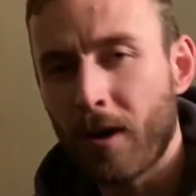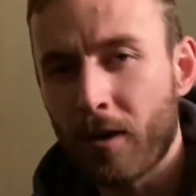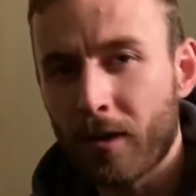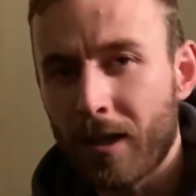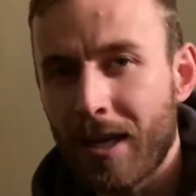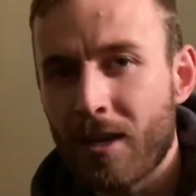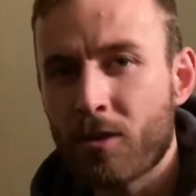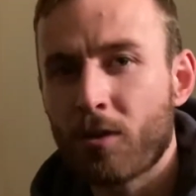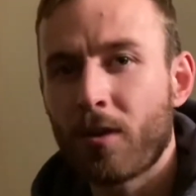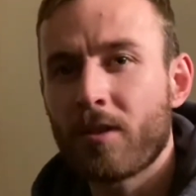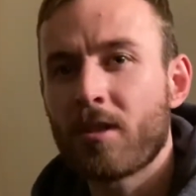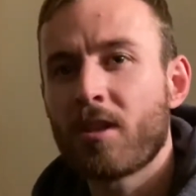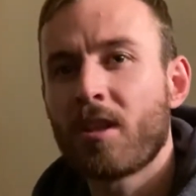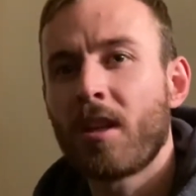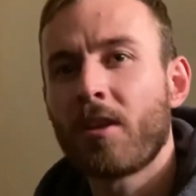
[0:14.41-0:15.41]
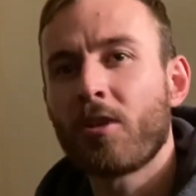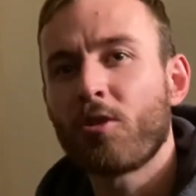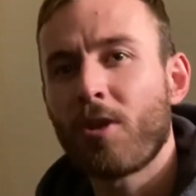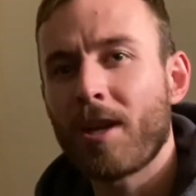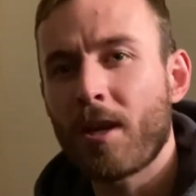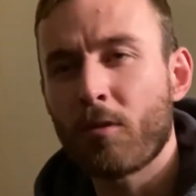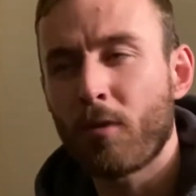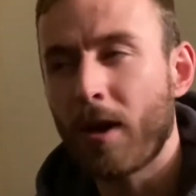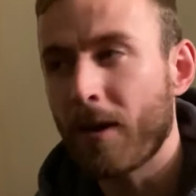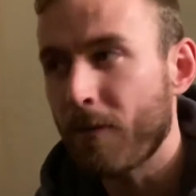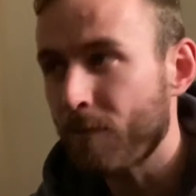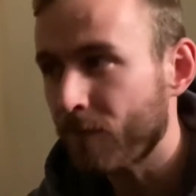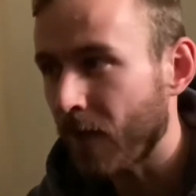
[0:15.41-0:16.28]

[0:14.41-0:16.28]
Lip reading: Okay, so this is another training run.